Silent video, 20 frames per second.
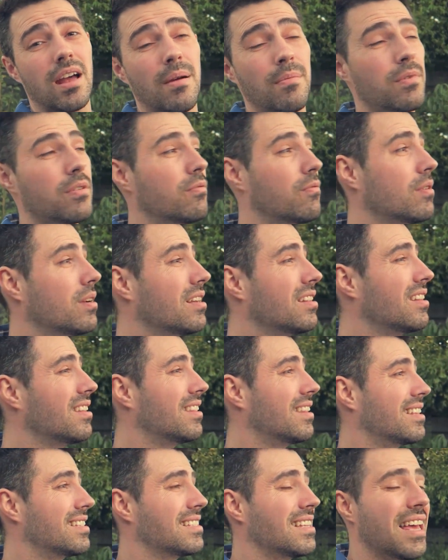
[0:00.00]
I mean, really,
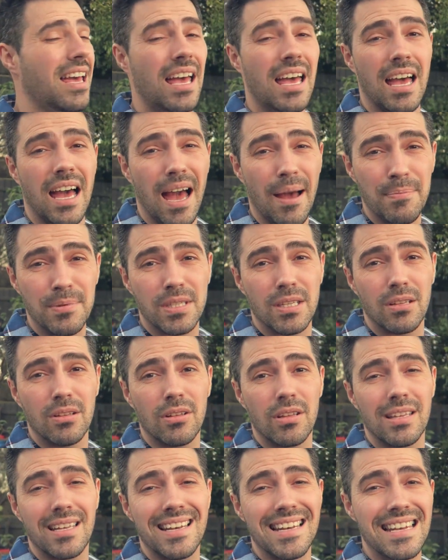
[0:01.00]
there's
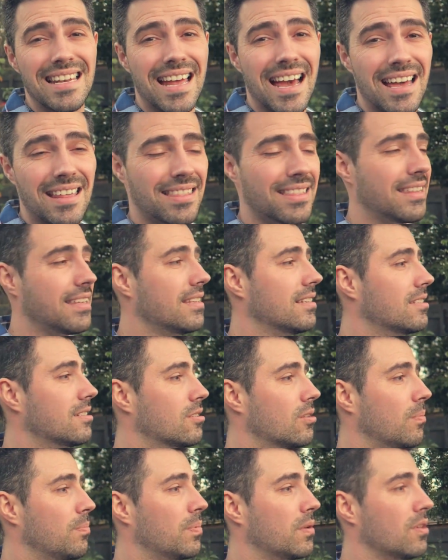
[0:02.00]
absolutely nothing
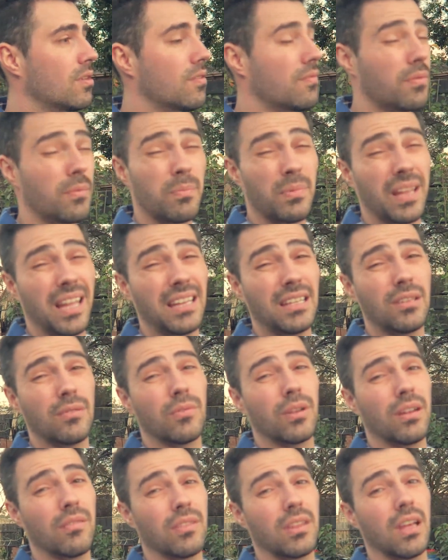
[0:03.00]
stopping you from
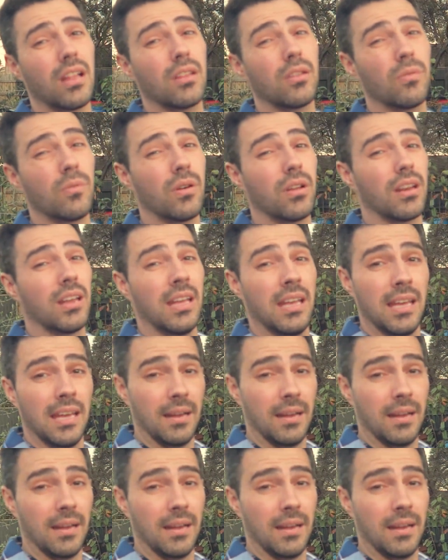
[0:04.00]
planting whatever the hell you want.